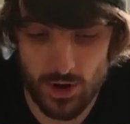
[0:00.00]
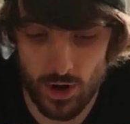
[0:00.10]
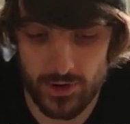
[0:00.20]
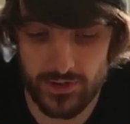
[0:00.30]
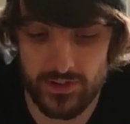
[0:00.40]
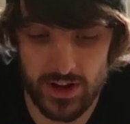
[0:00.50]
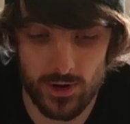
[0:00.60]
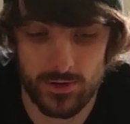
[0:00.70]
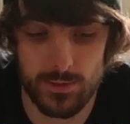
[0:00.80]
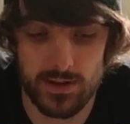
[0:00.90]
cost as it
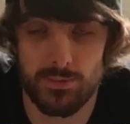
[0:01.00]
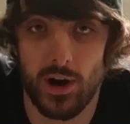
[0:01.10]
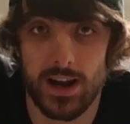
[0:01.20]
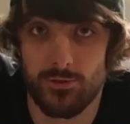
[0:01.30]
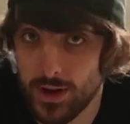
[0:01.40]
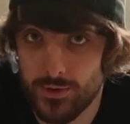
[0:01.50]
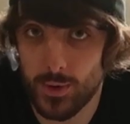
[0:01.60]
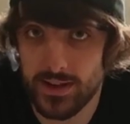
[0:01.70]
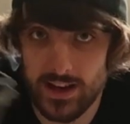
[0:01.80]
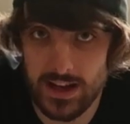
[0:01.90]
cost me to buy a Revo
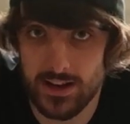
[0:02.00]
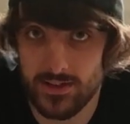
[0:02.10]
intake.